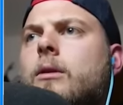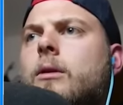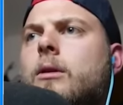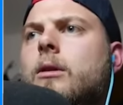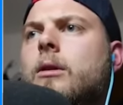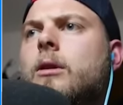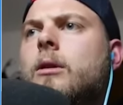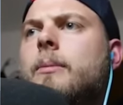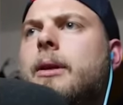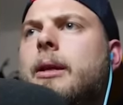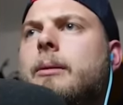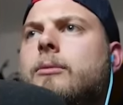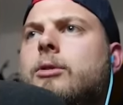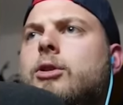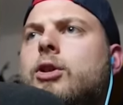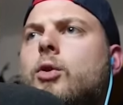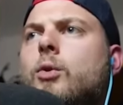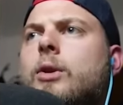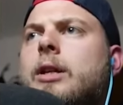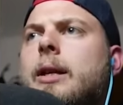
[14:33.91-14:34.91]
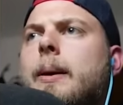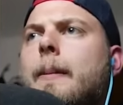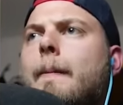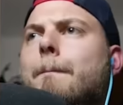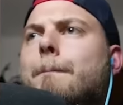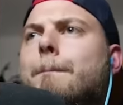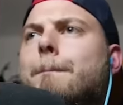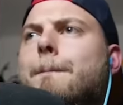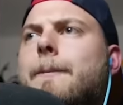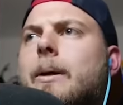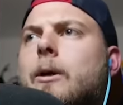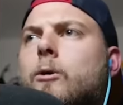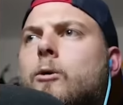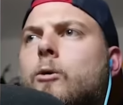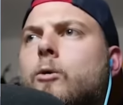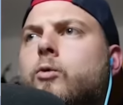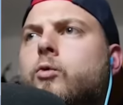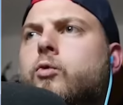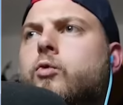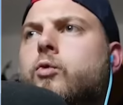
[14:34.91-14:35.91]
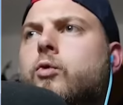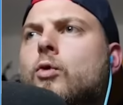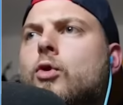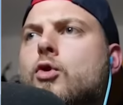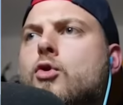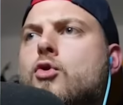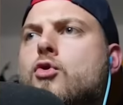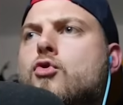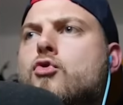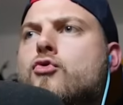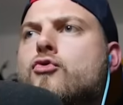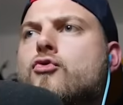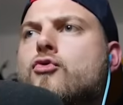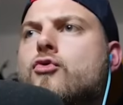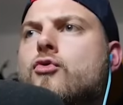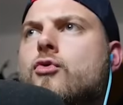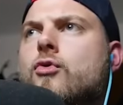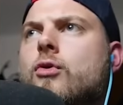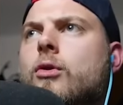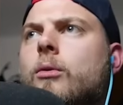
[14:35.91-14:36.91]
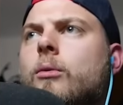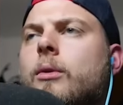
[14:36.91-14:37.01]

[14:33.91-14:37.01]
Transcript: Oh, man. I'm doing it. Oh.